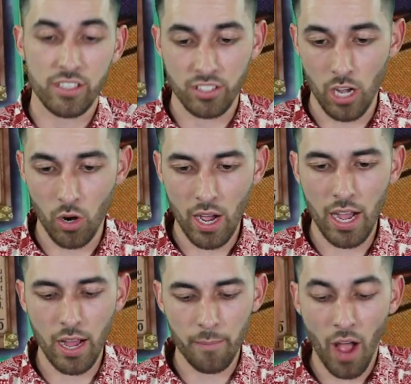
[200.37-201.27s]
So
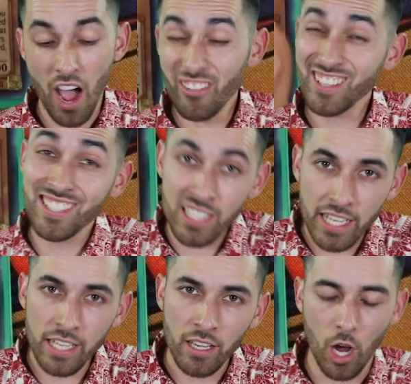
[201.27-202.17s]

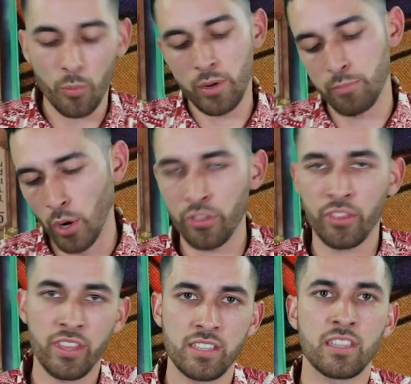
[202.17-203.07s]
obviously, open both
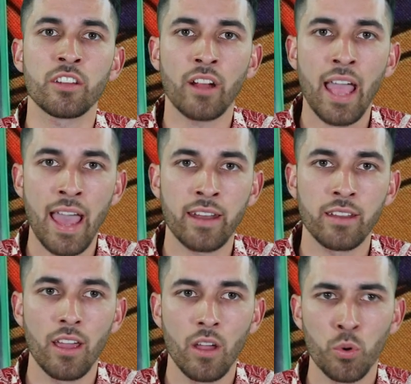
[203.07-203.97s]
of these in your hand
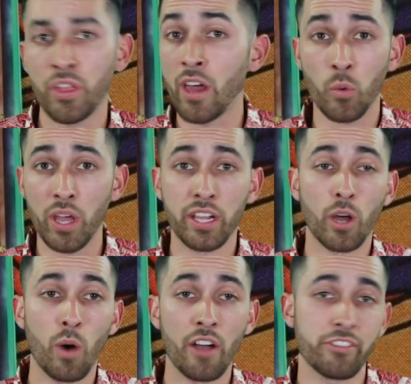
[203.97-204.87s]
without a way to
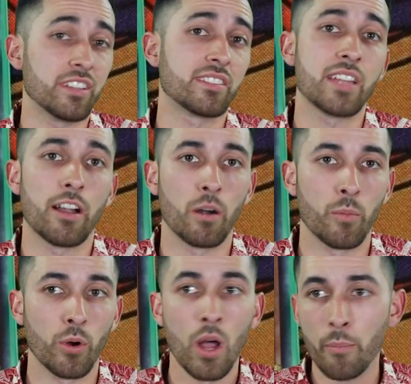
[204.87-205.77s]
go off is
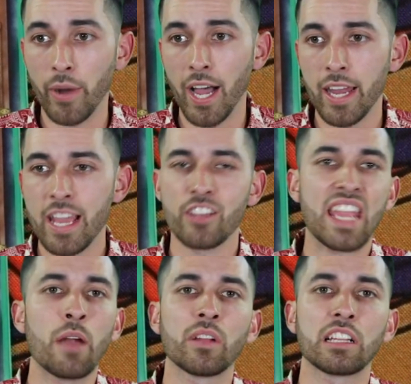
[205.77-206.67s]
terrible. But you
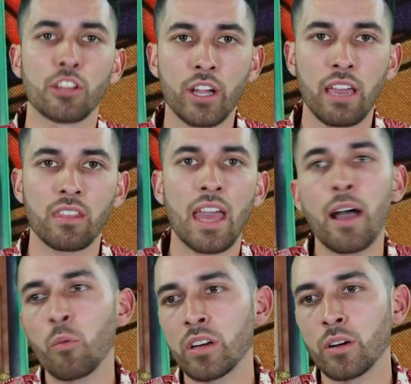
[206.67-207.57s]
can't really look at
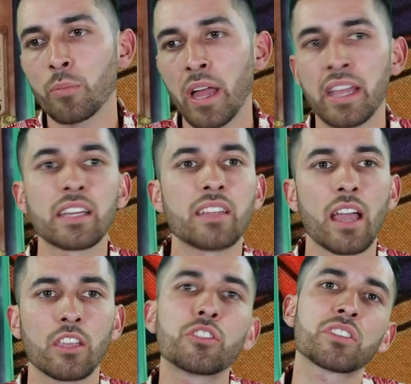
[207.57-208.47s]
that when you're playing a
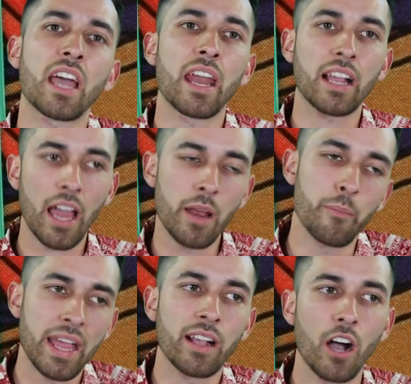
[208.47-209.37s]
deck. You just gotta kind of
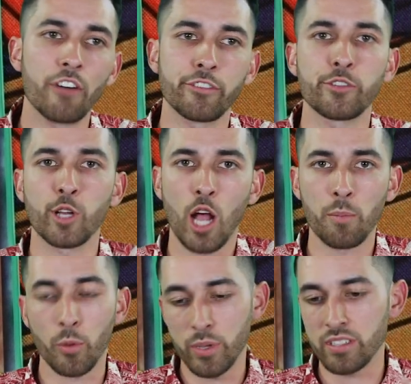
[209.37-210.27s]
bank off of your
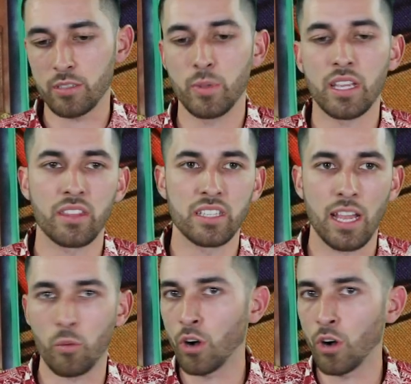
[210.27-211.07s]
combo pieces being in the deck.